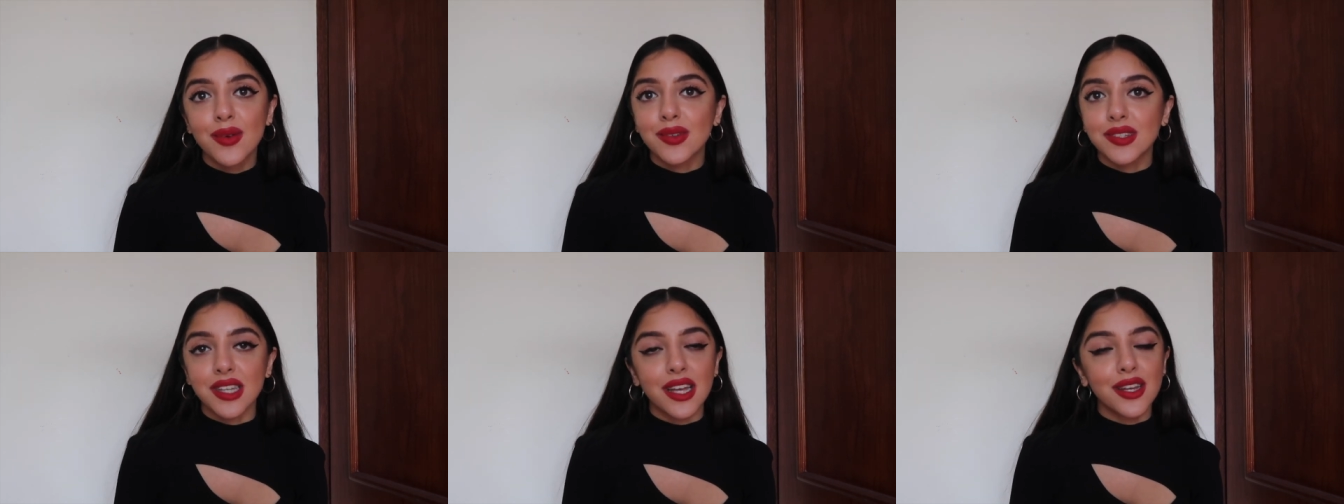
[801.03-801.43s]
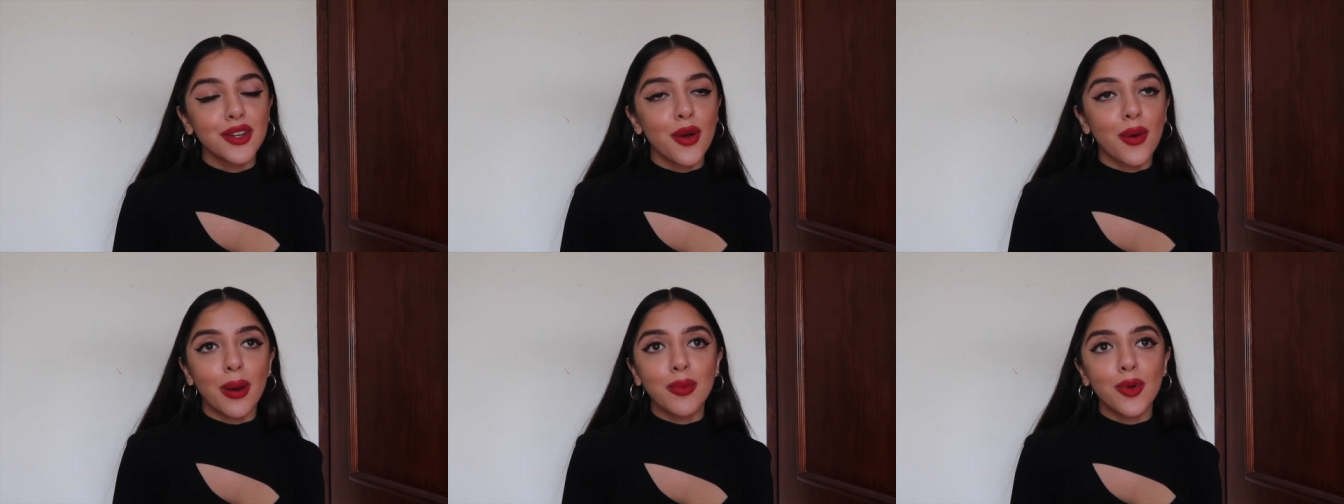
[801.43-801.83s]
was like
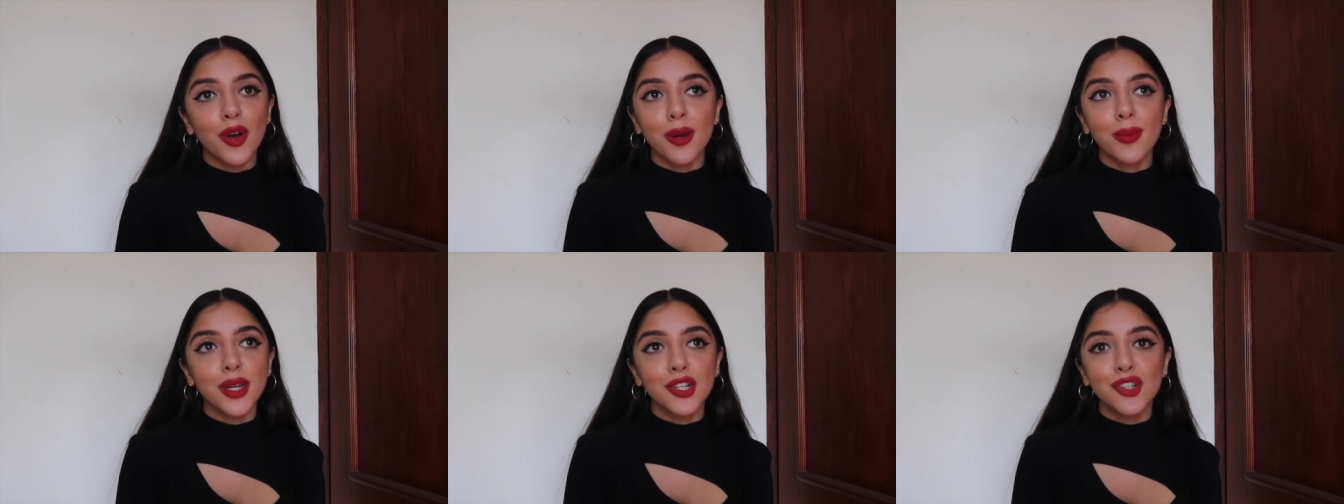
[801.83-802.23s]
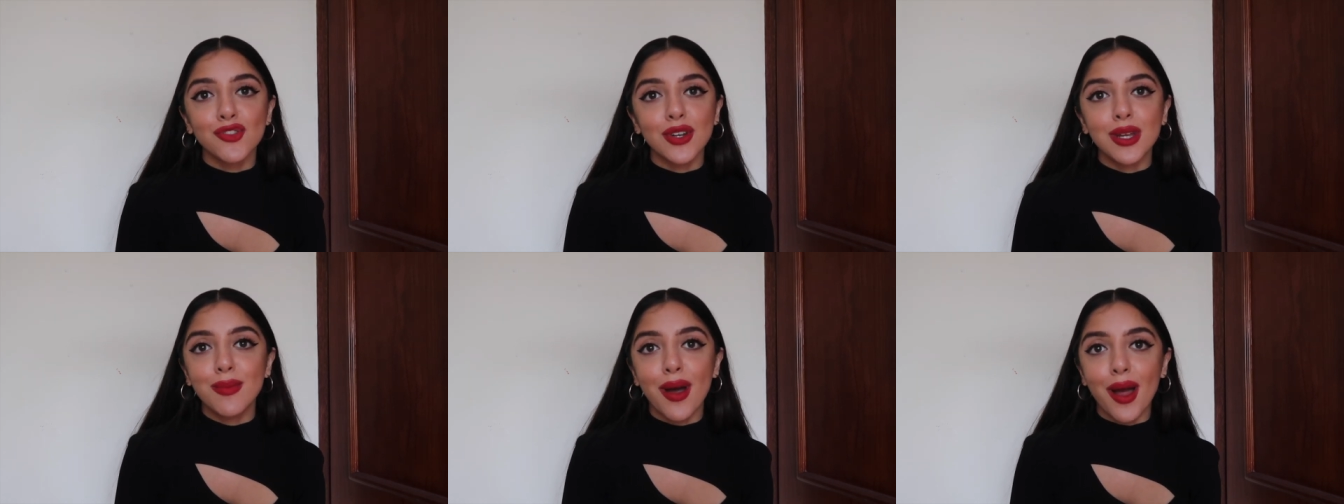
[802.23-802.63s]
no I'm not going to be a
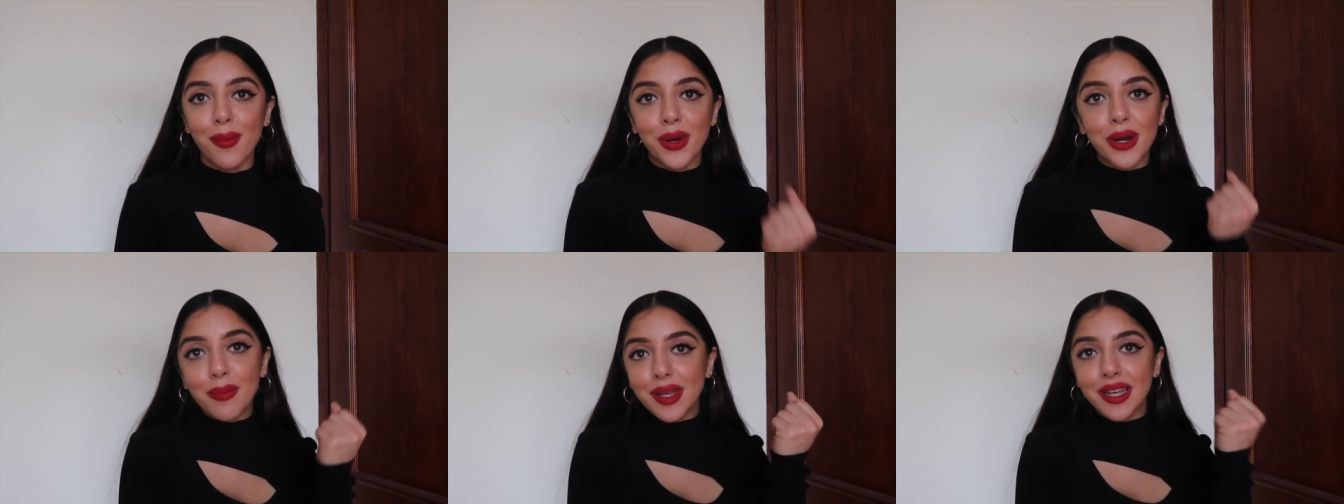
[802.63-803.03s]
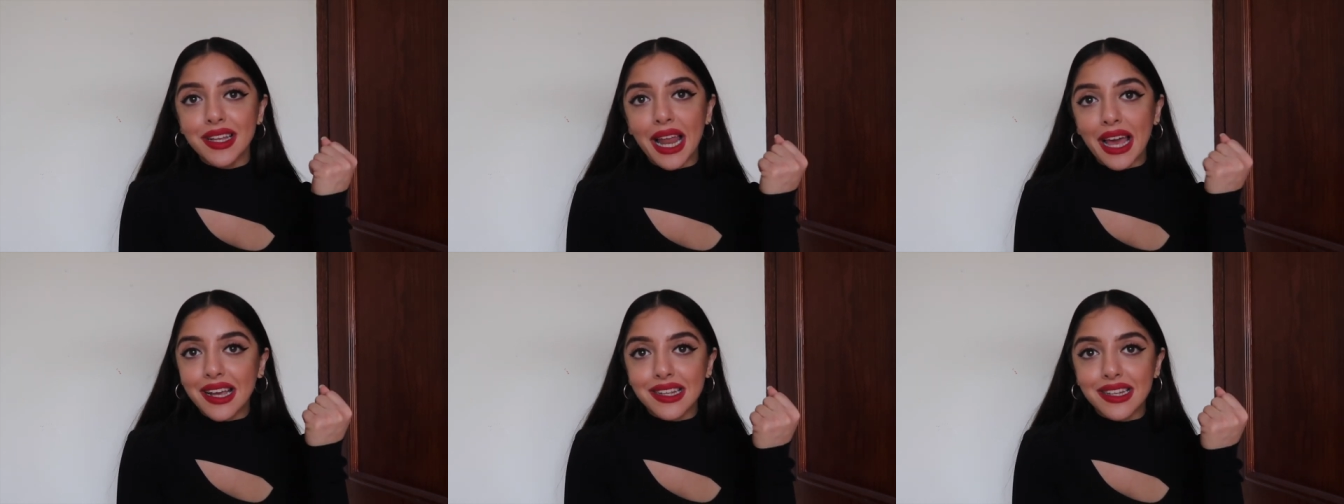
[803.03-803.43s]
dreamer I'm going to
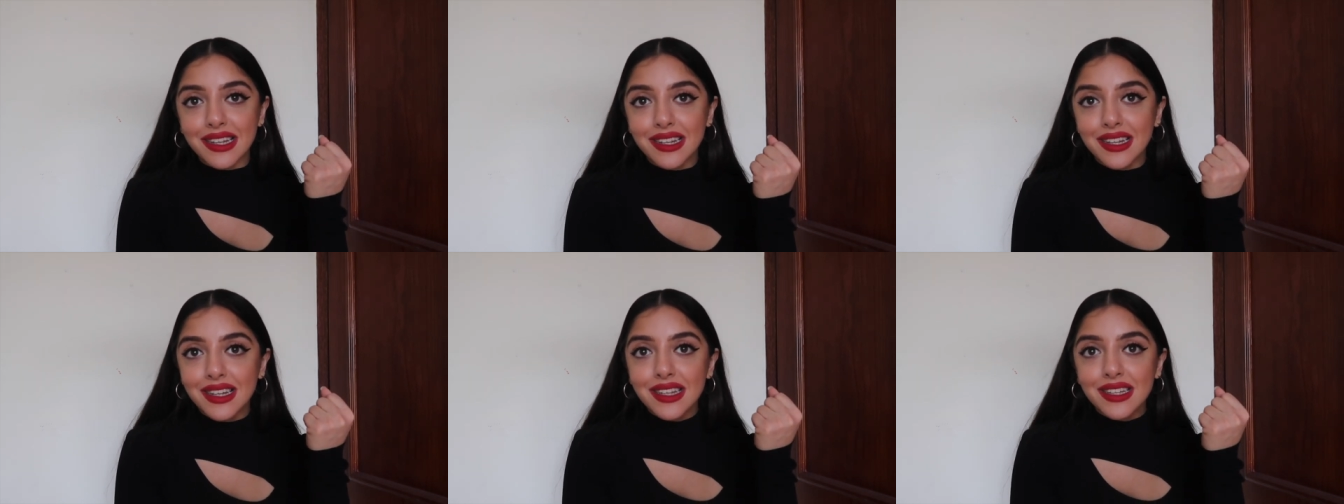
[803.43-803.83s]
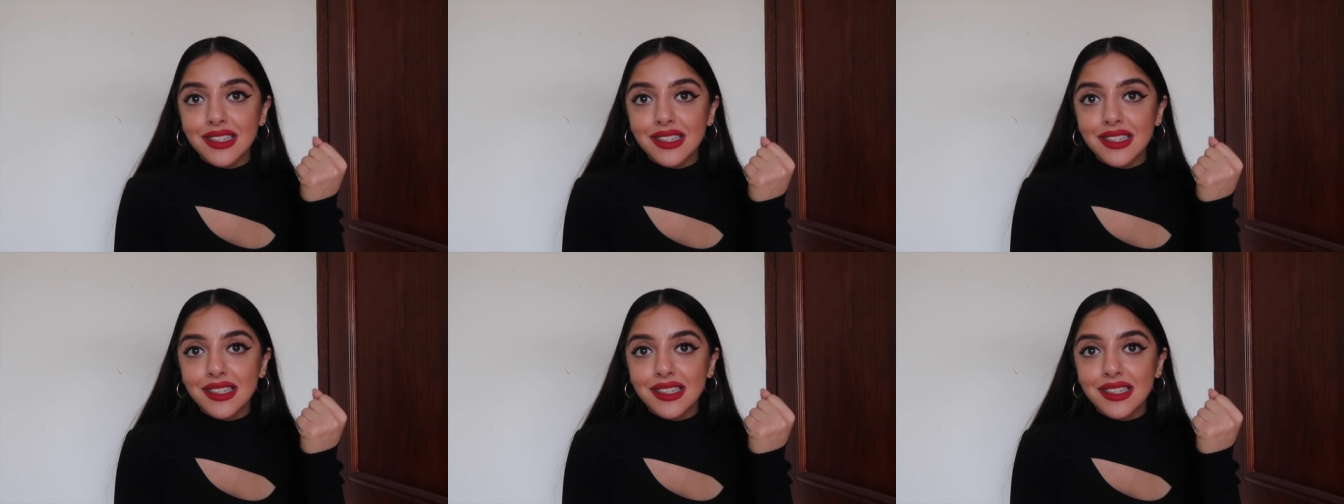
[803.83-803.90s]
be like a